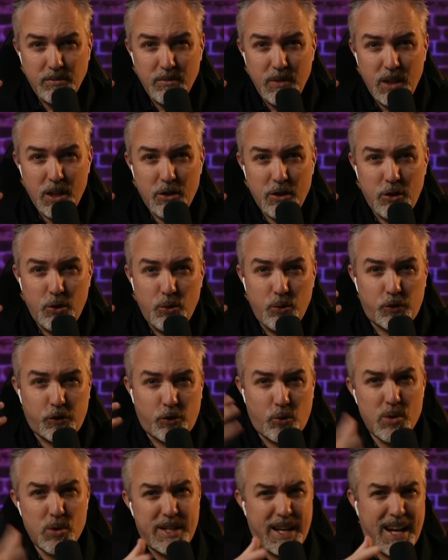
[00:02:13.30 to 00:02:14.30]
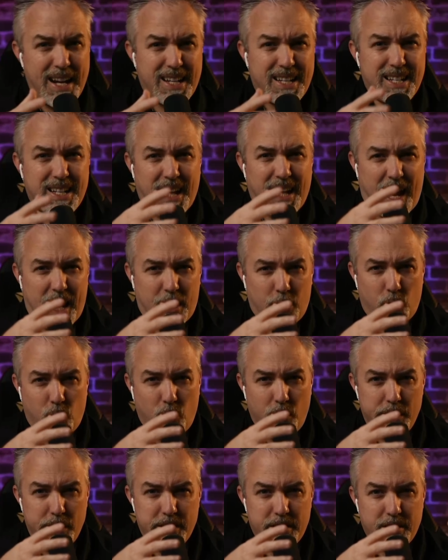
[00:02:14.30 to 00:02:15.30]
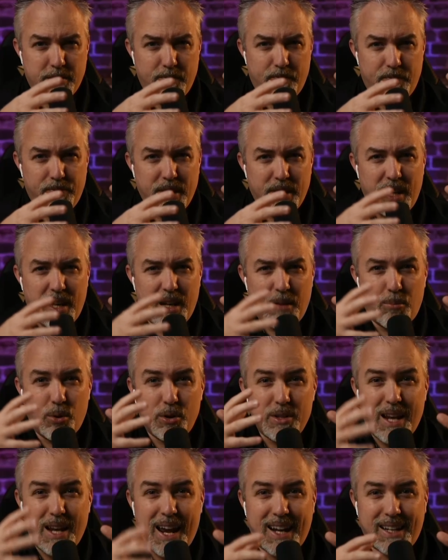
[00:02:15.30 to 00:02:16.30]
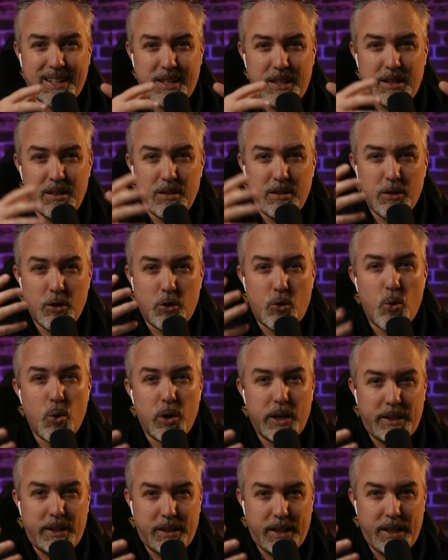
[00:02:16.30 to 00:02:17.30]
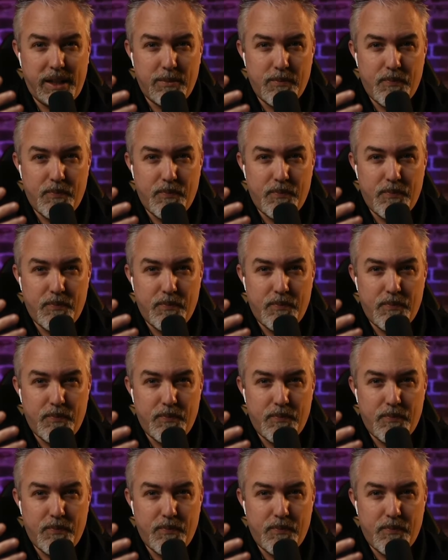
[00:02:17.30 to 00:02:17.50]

You sort data into categories and protect it accordingly.